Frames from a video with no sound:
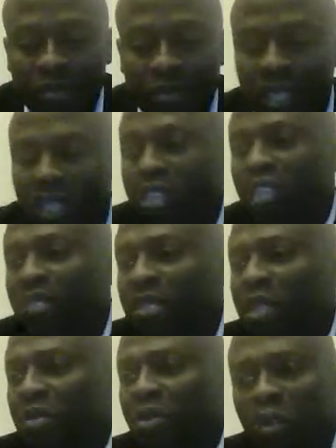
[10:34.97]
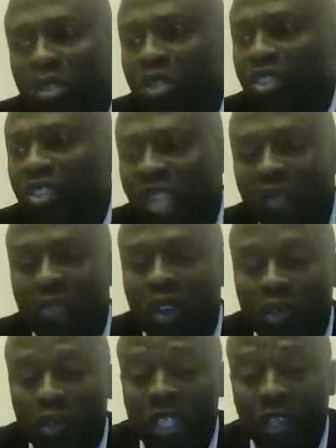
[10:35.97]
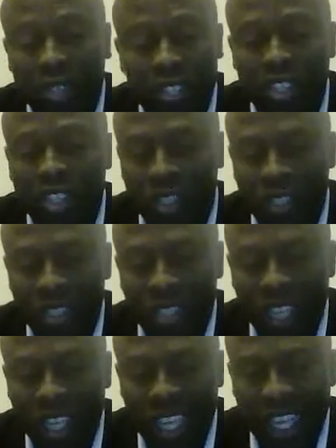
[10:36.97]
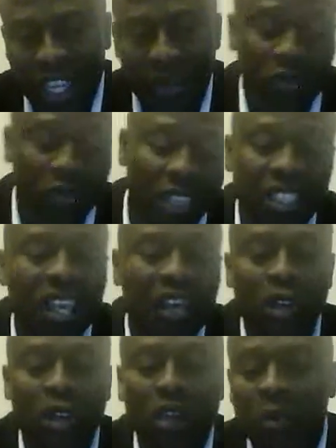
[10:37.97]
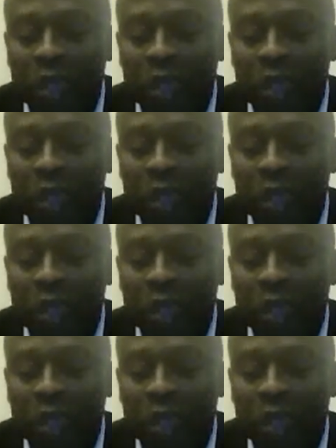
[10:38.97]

Because sometimes we want to serve God with conditions. If things are going